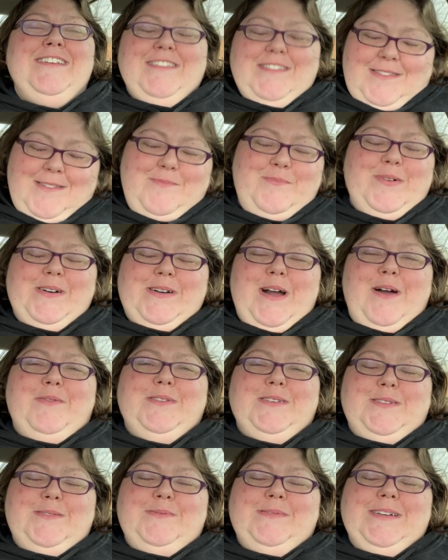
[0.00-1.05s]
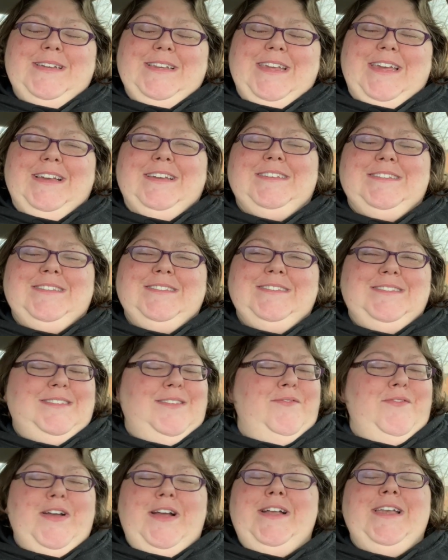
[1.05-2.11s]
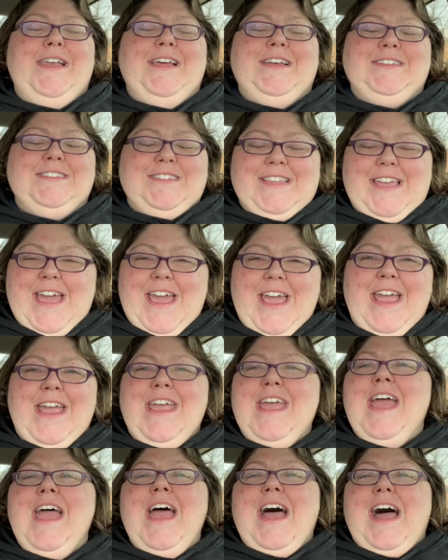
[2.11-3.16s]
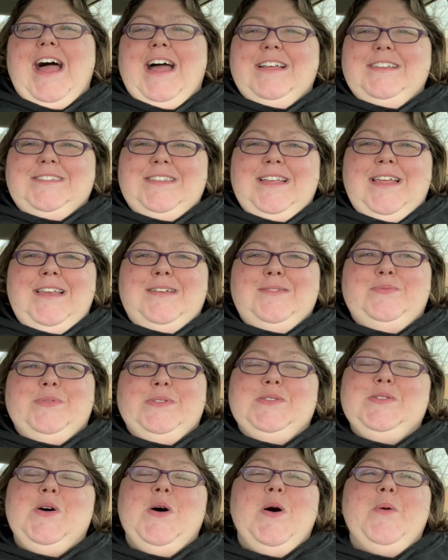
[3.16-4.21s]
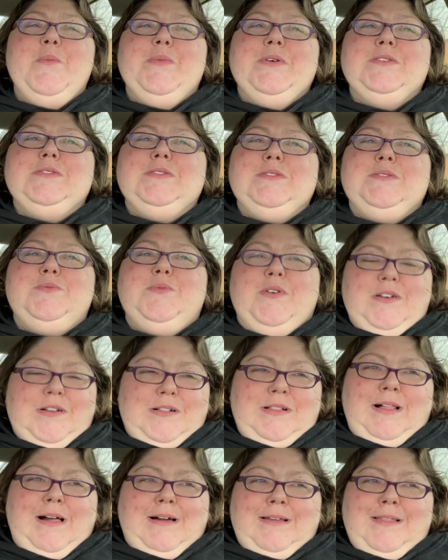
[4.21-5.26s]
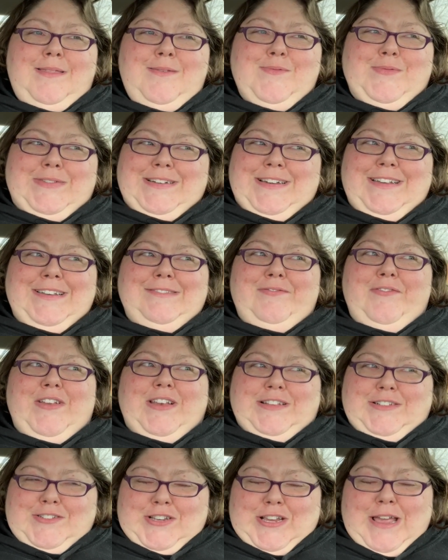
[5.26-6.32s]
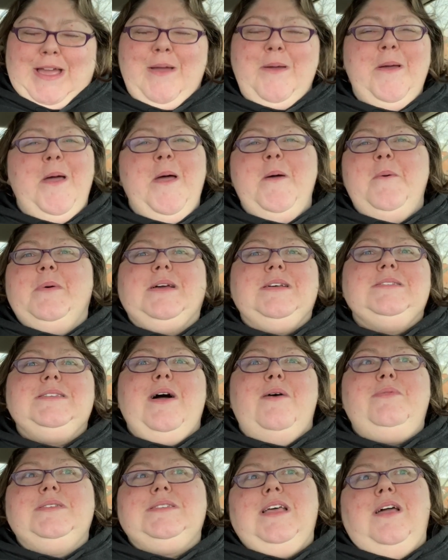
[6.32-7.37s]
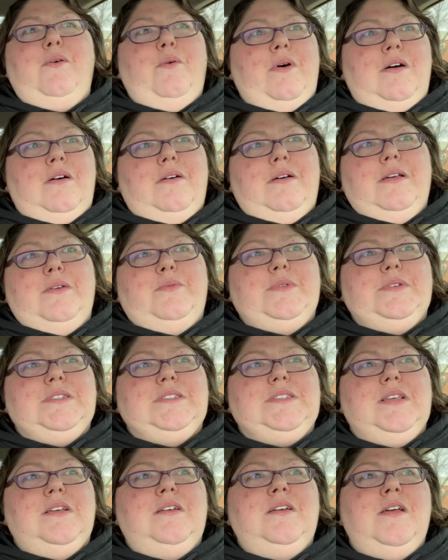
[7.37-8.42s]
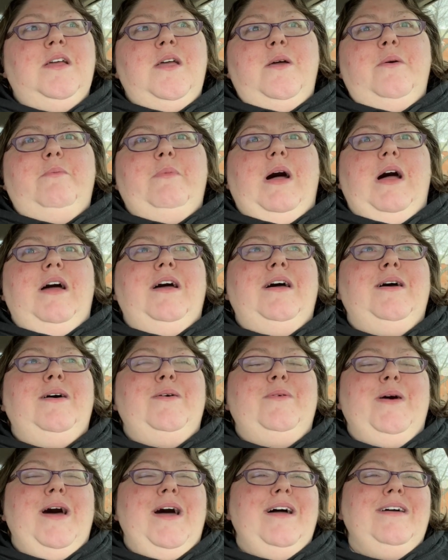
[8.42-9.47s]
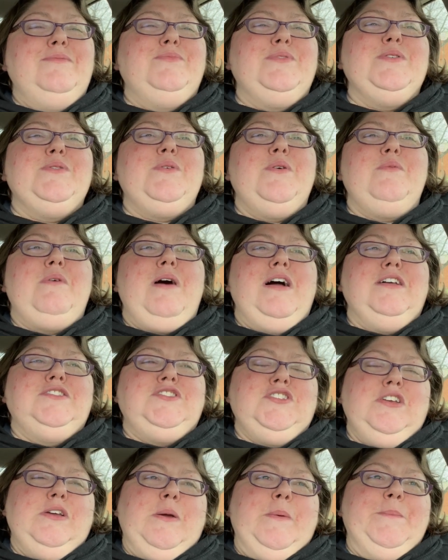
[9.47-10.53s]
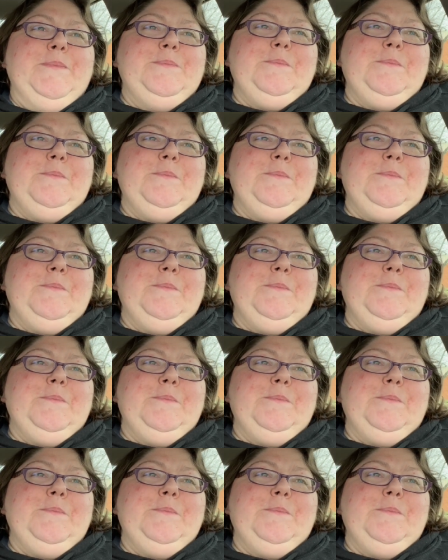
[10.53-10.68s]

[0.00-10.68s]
the book I was reading. It's the very next day. I stayed up until almost one o'clock in the morning finishing it, because I was like, well, it was my we were watching